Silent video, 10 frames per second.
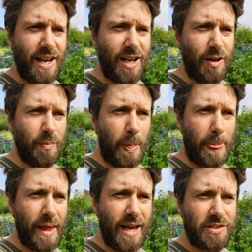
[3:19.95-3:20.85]

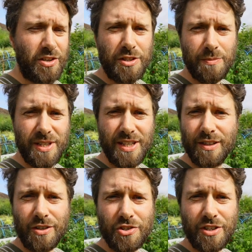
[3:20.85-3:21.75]
um, has got to be
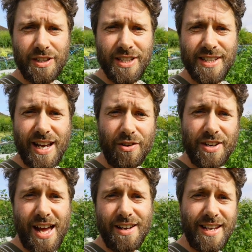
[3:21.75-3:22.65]
ecologically
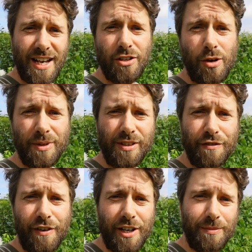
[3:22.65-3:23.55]
sound and
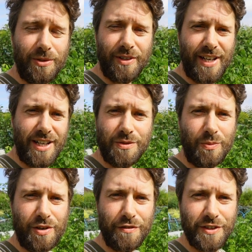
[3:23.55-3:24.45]
economically viable, and that's
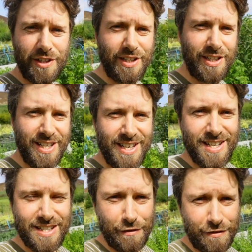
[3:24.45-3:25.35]
one of the
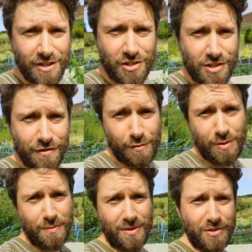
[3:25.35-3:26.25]
definitions of a
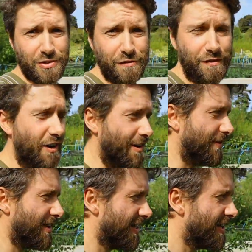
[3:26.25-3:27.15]
permaculture farm.